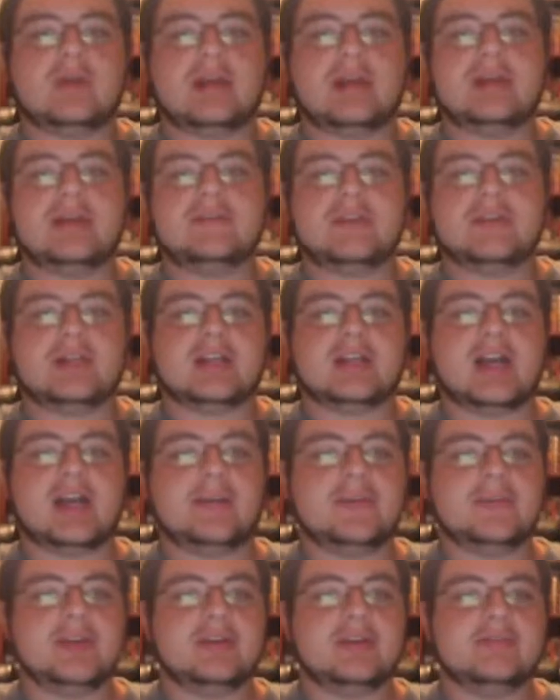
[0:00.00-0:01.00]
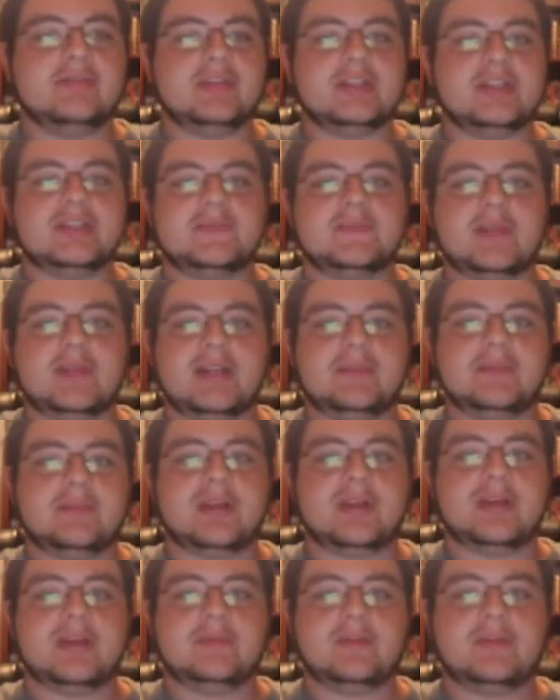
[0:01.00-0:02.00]
I have a copy of this pen and
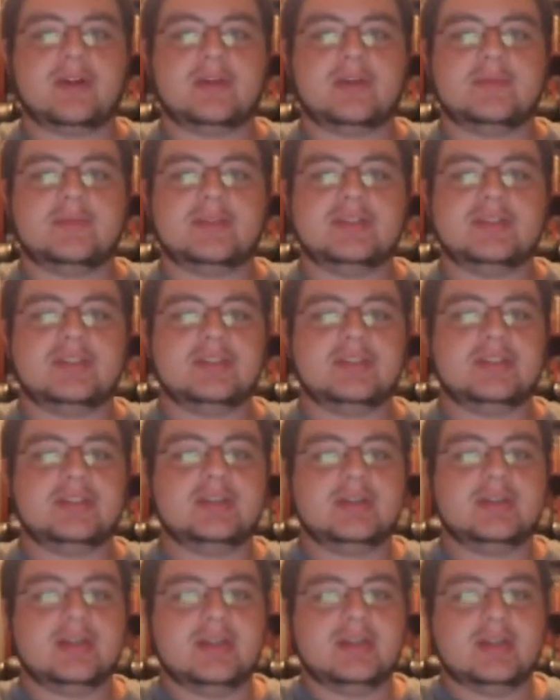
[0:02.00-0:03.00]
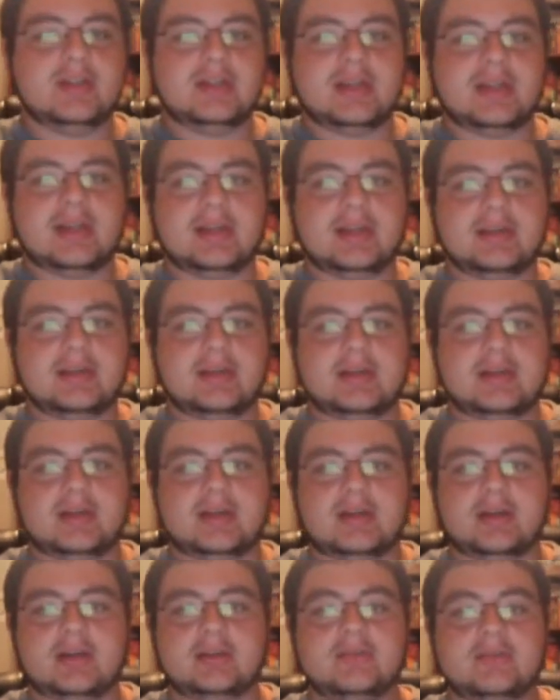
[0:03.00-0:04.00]
paper RPG and